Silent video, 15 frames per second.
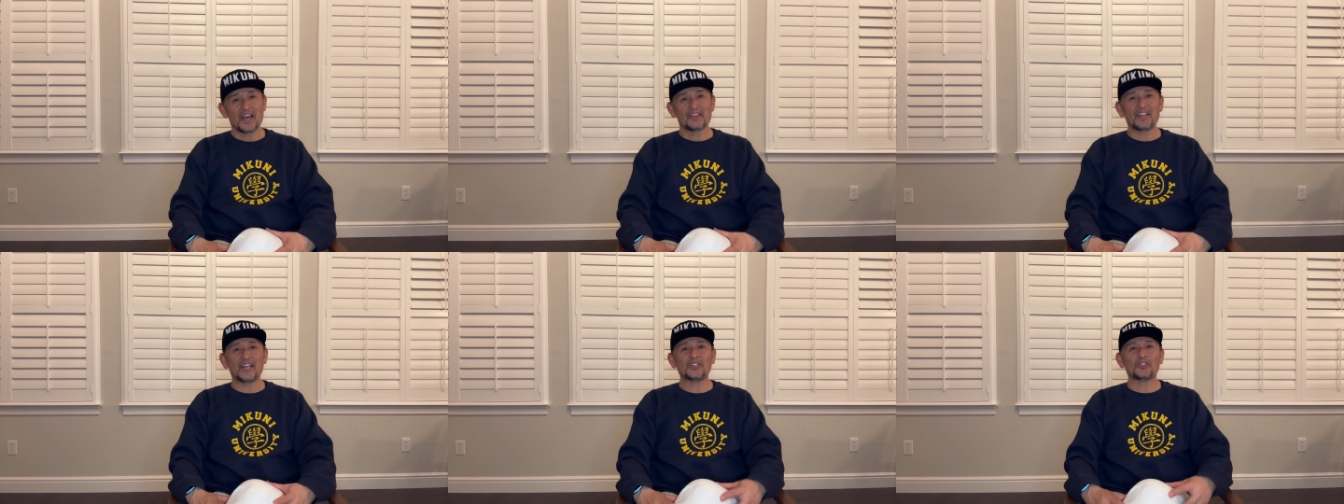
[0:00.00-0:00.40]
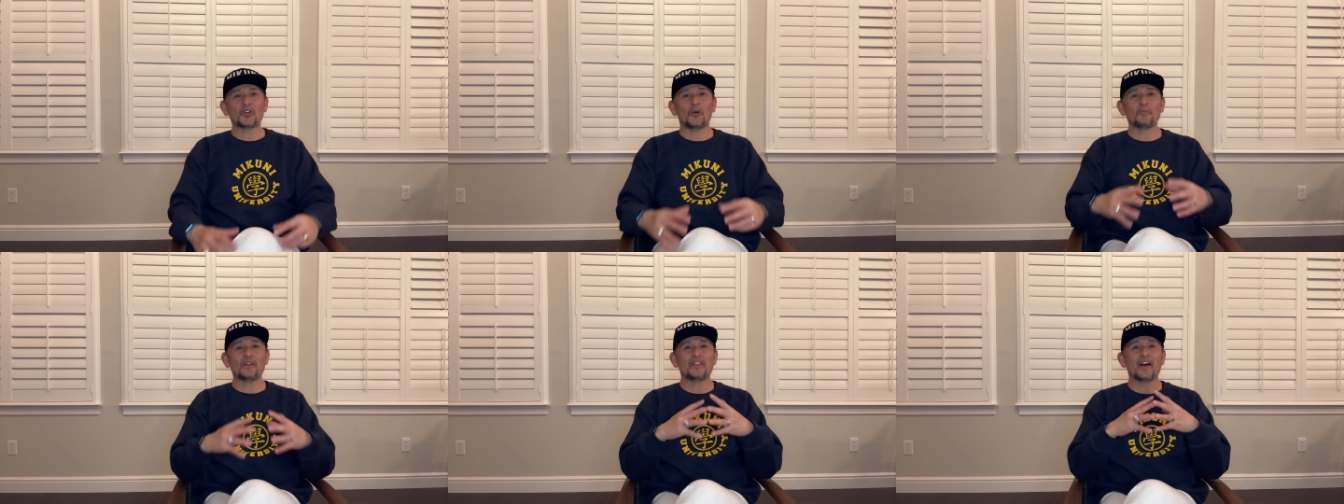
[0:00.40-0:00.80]
They
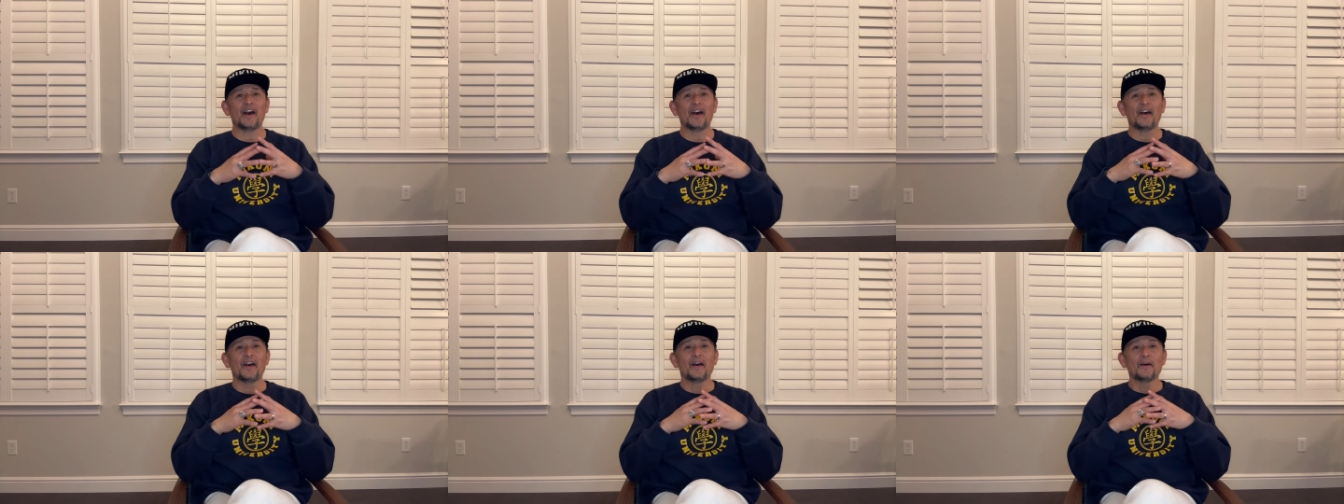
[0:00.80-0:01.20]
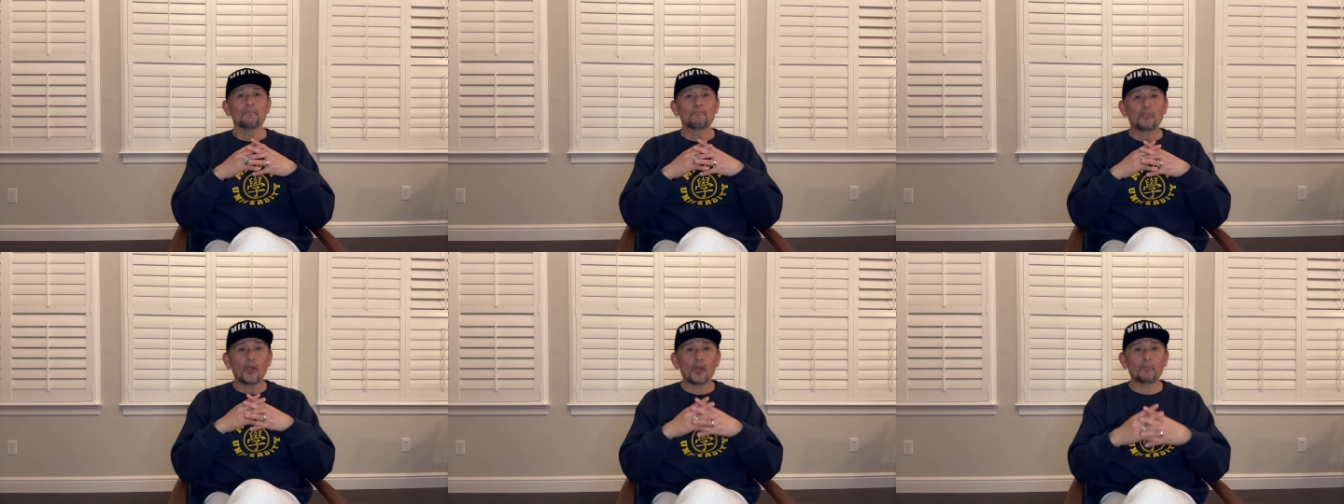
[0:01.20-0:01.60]
told me
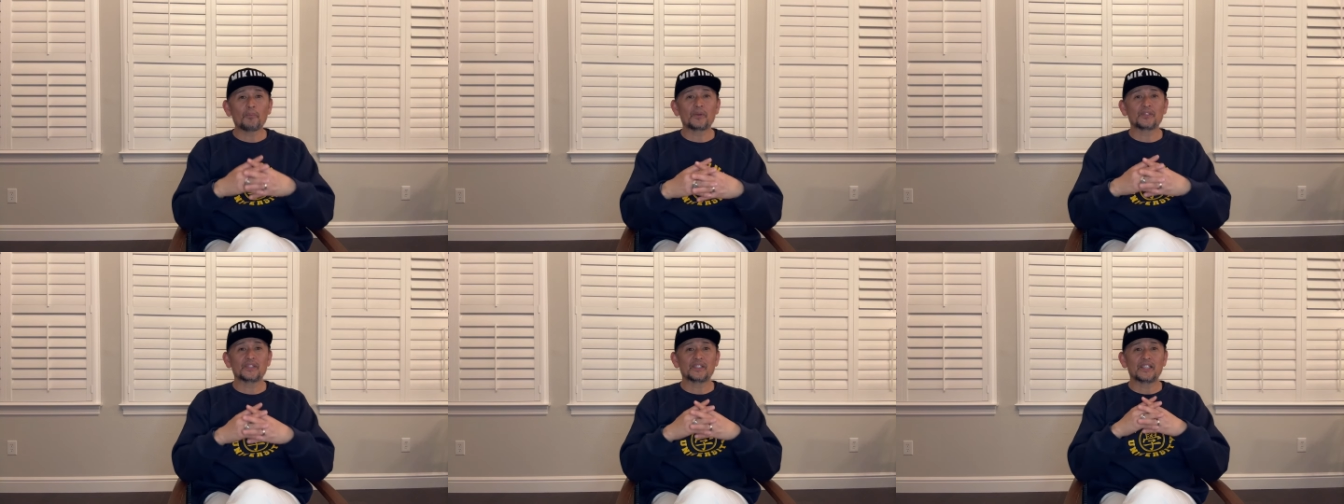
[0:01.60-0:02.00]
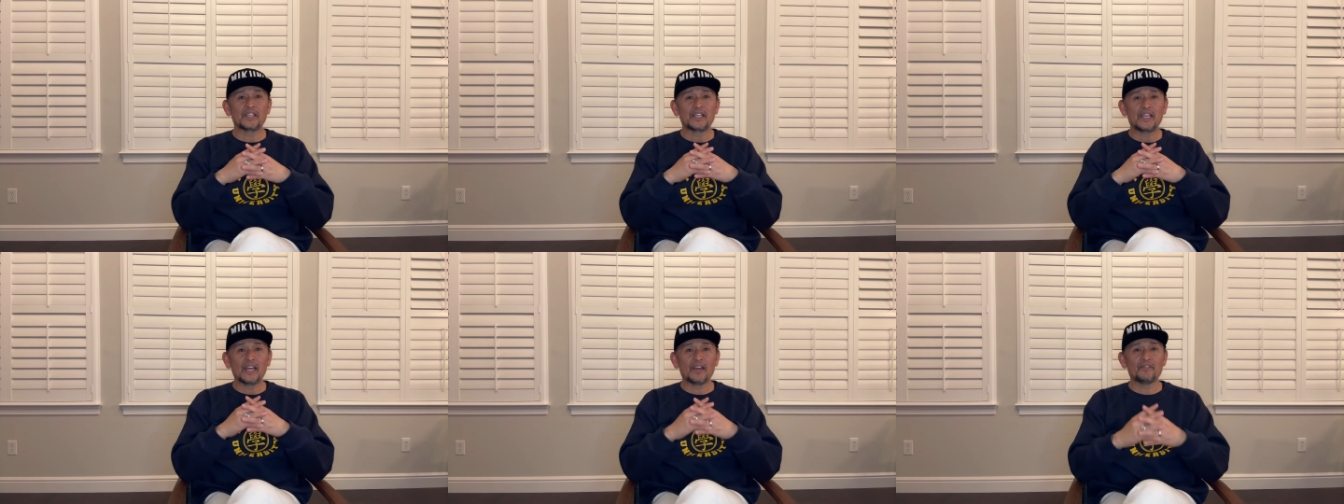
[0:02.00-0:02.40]
that purpose
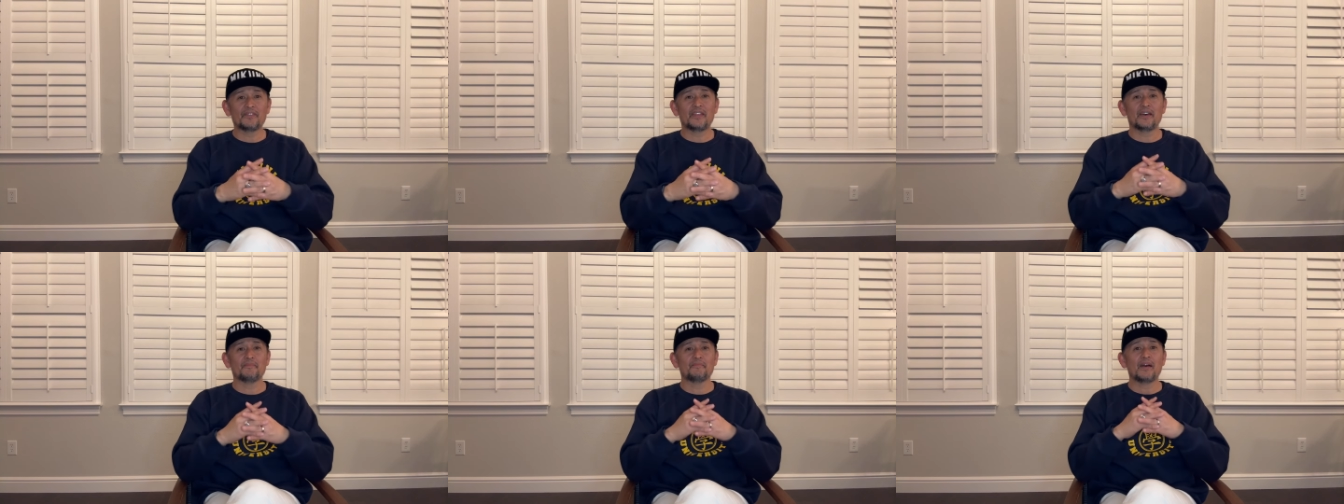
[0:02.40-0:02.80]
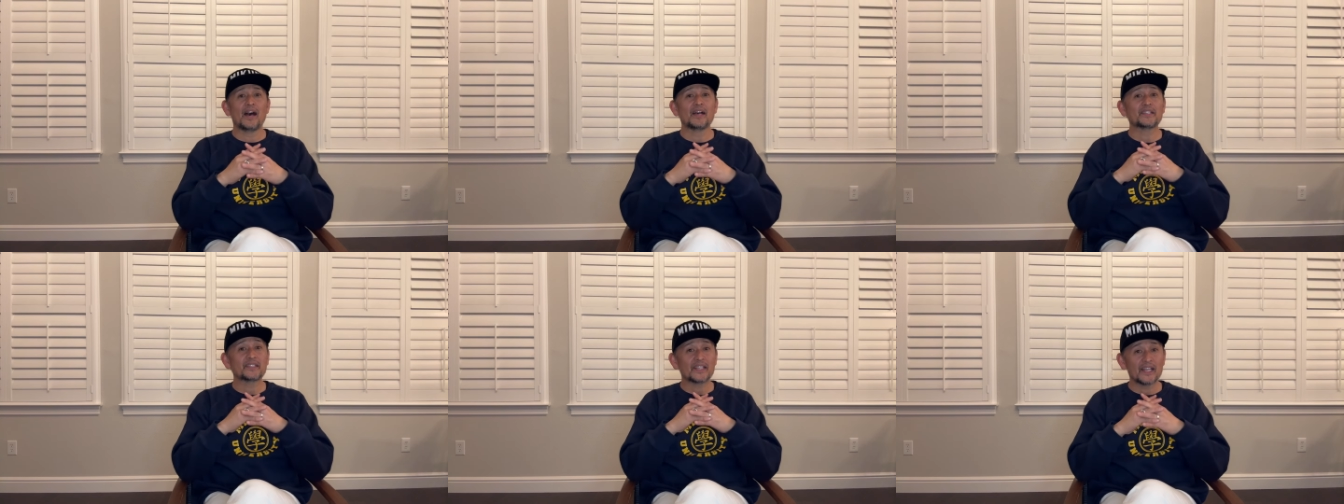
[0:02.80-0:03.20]
gives them
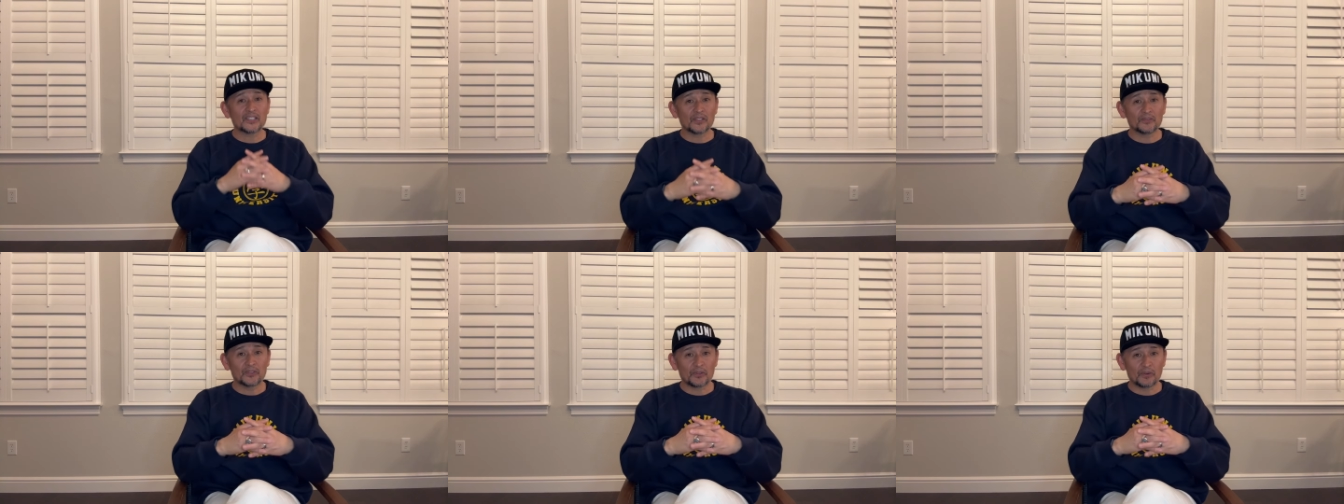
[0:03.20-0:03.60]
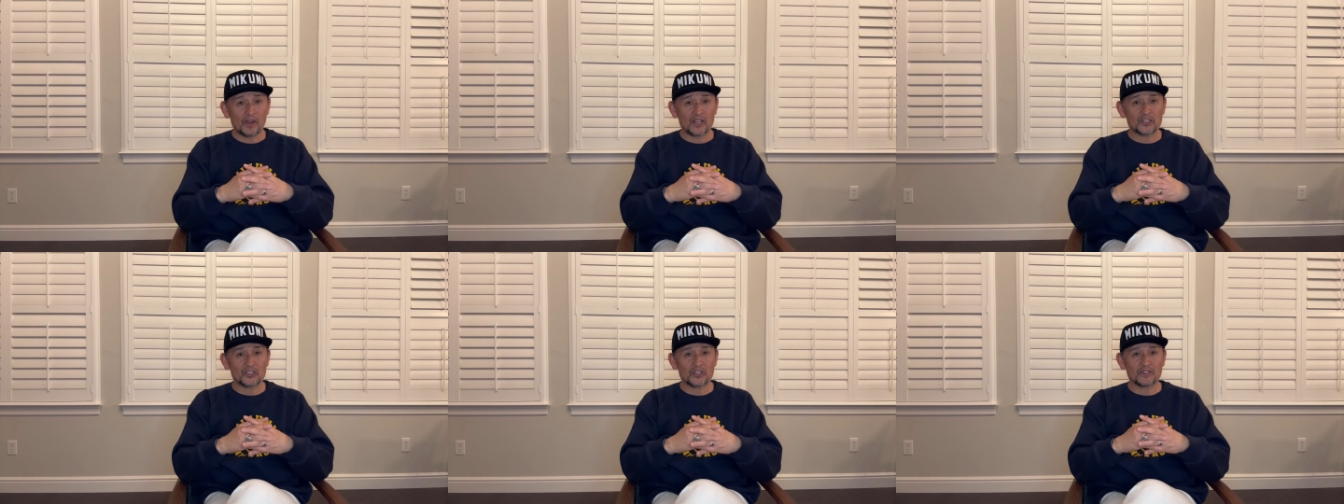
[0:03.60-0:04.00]
a sense of
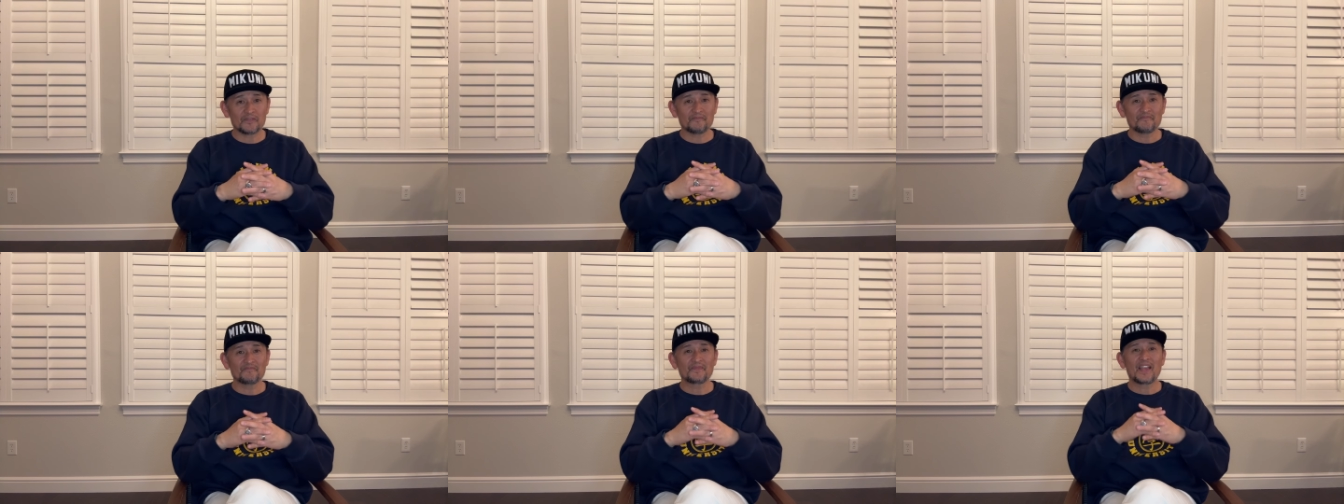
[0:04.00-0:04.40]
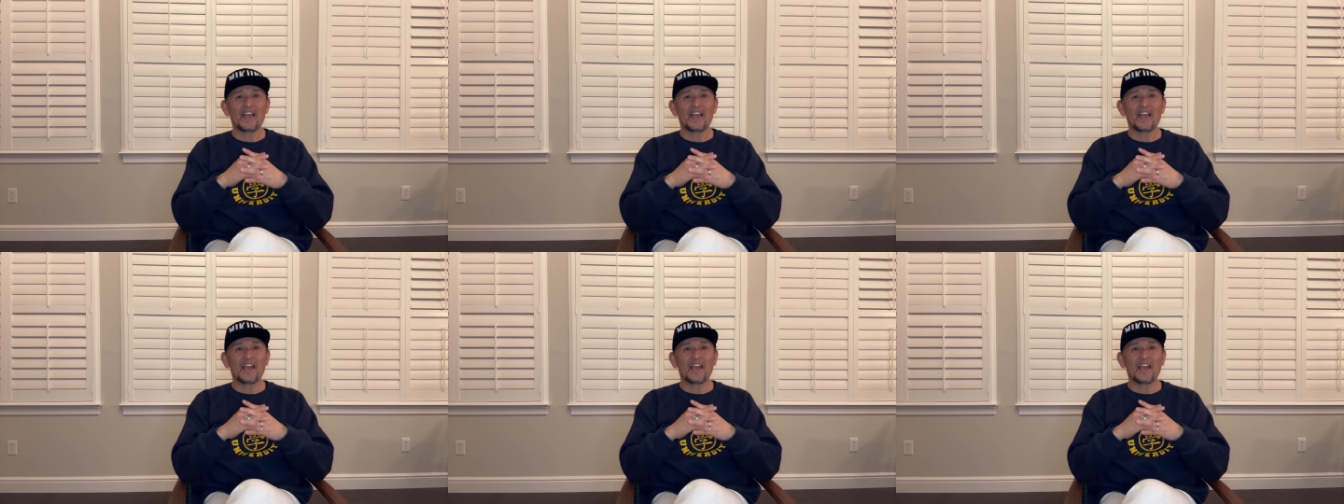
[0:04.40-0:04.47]
direction,